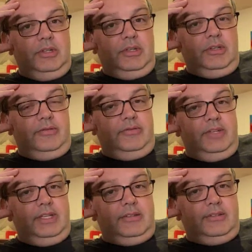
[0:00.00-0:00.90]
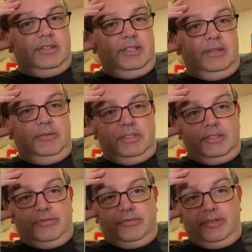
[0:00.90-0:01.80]
VLC, which is
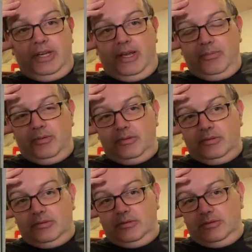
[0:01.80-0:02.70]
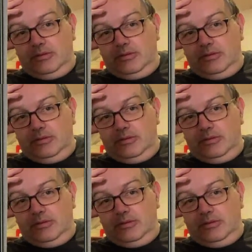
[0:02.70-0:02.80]
a free app on